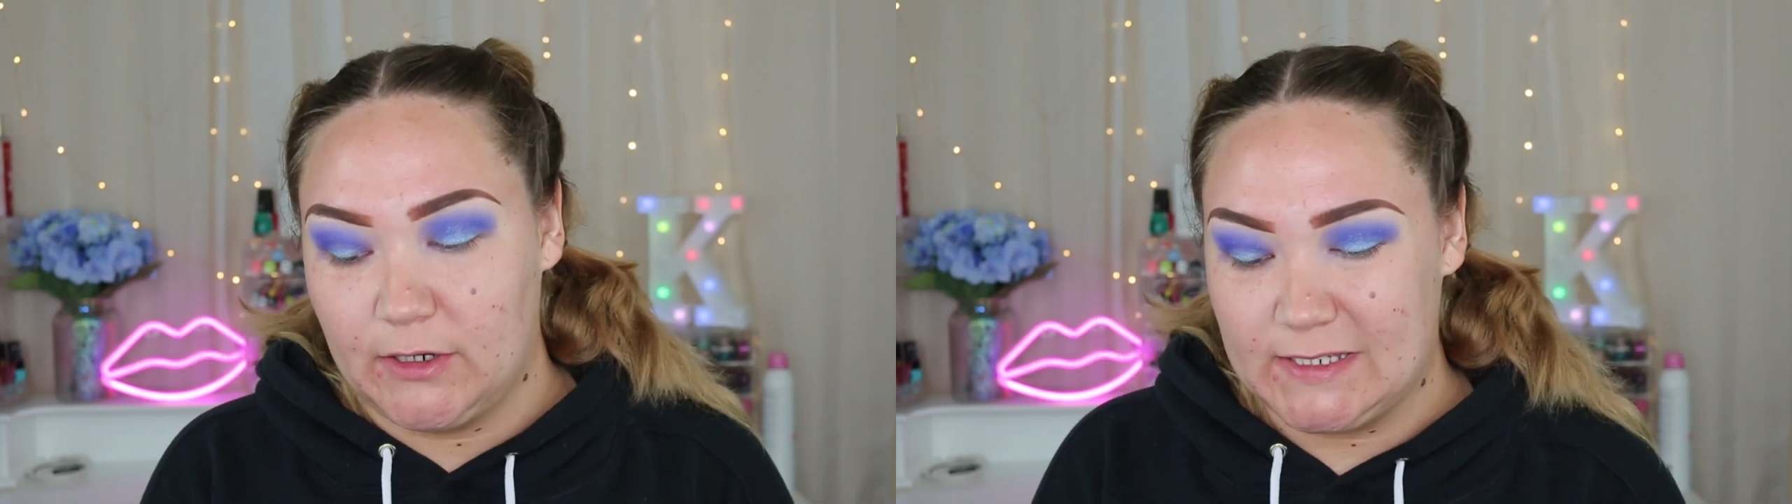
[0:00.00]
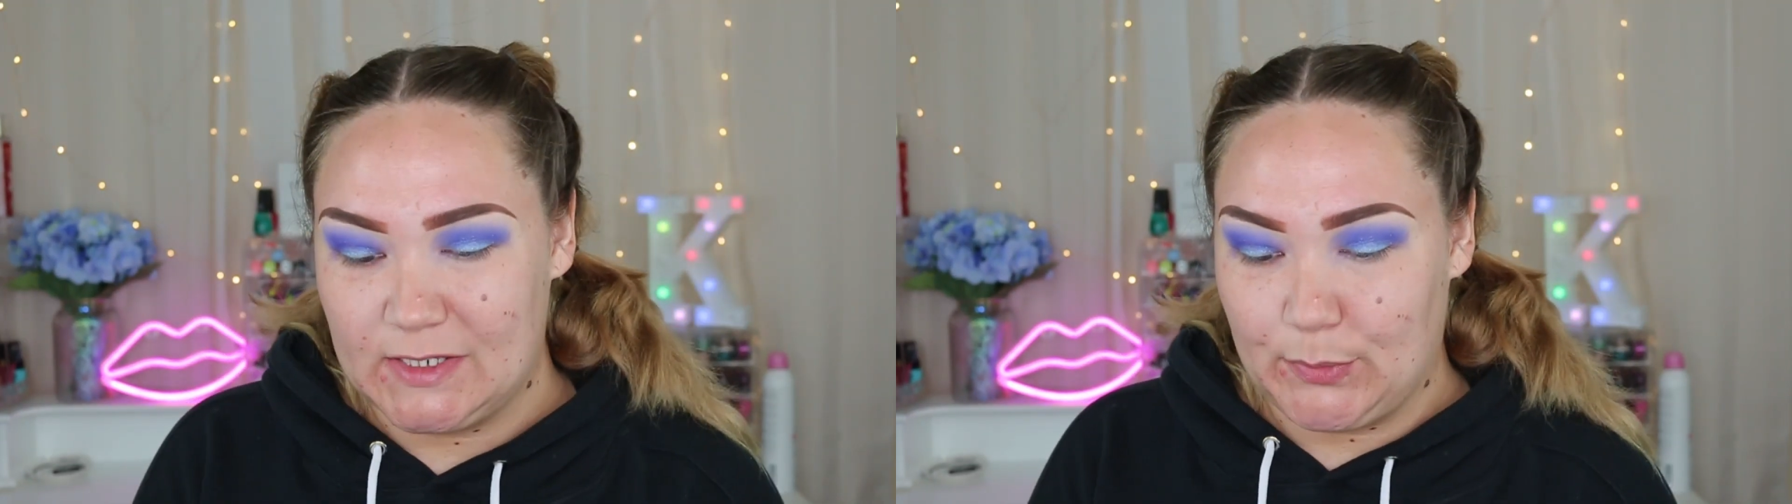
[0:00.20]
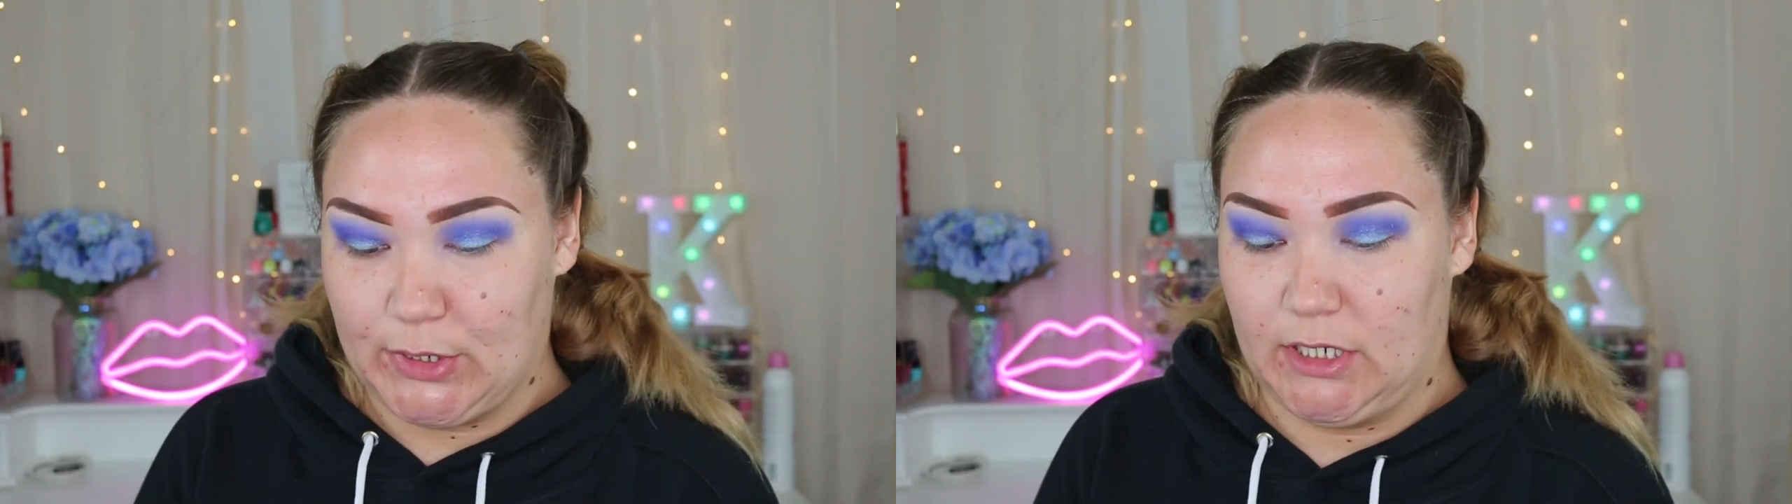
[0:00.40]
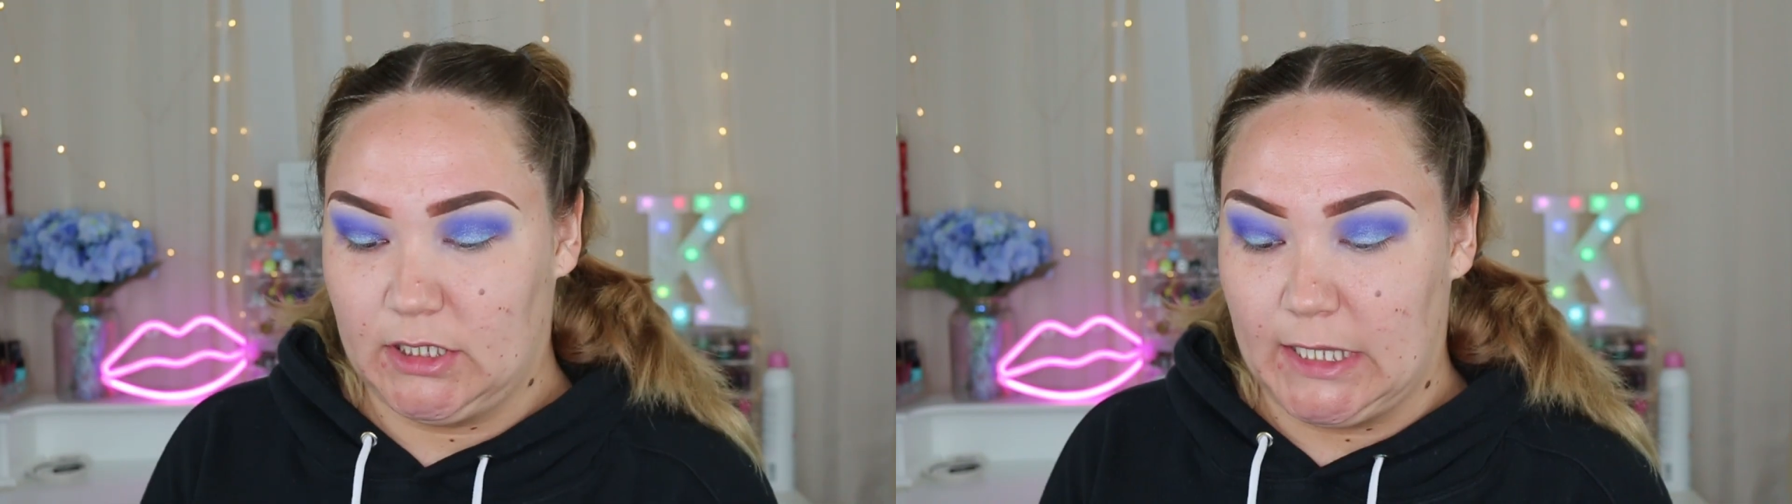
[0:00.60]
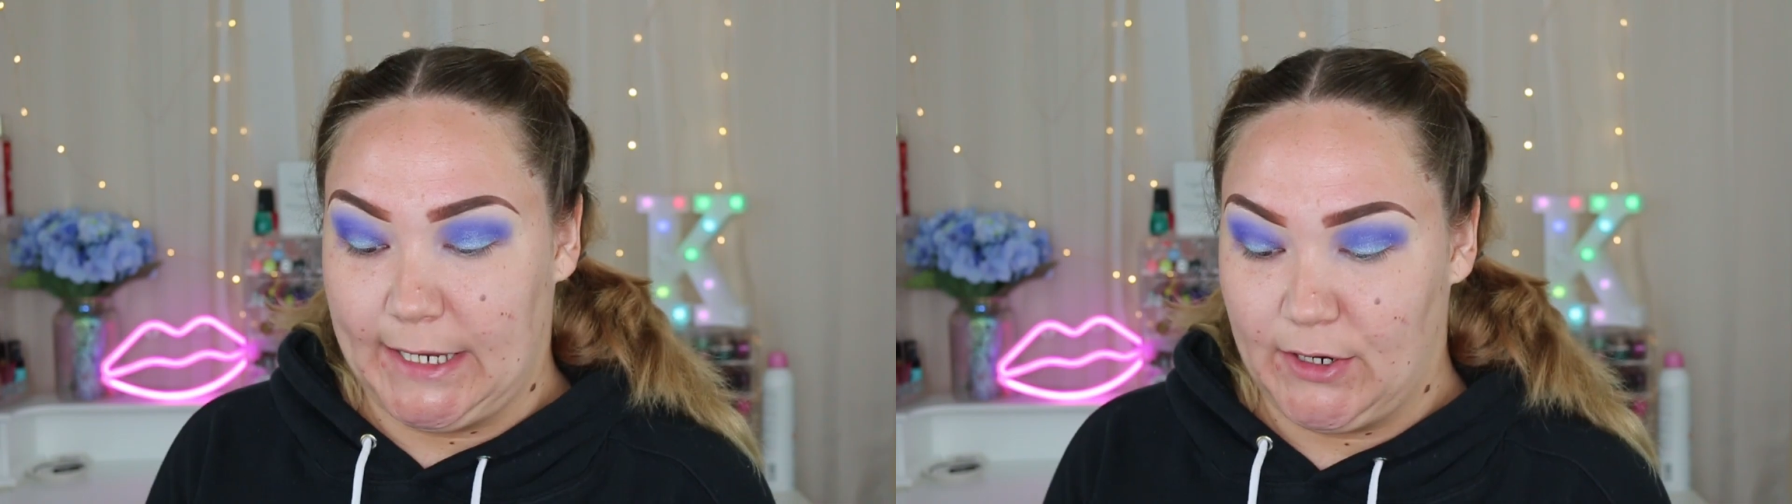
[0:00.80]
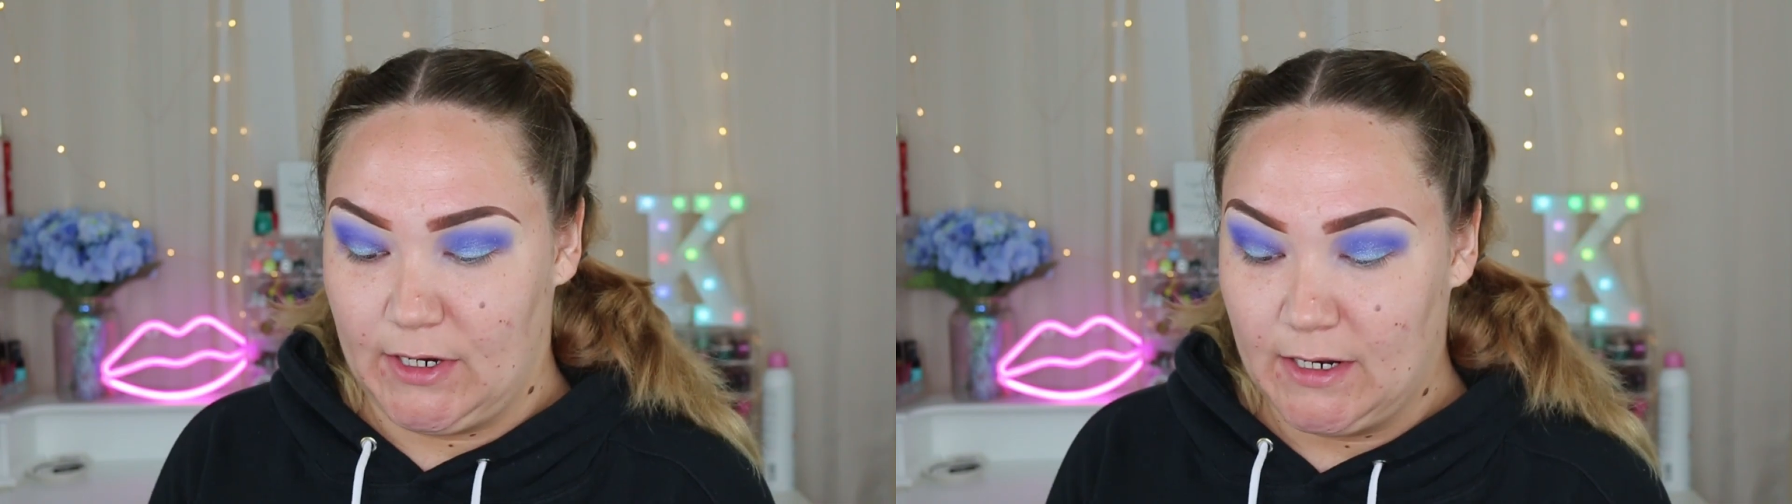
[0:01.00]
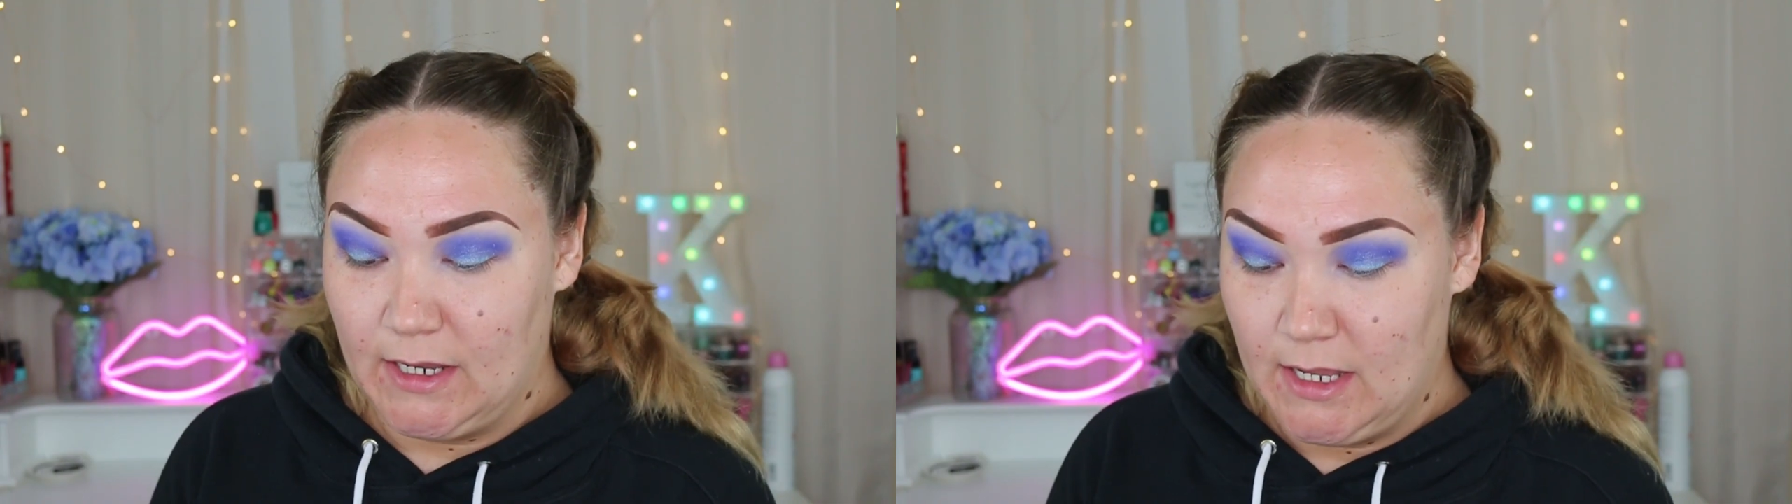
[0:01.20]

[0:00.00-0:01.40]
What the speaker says: This is a pretty good liner.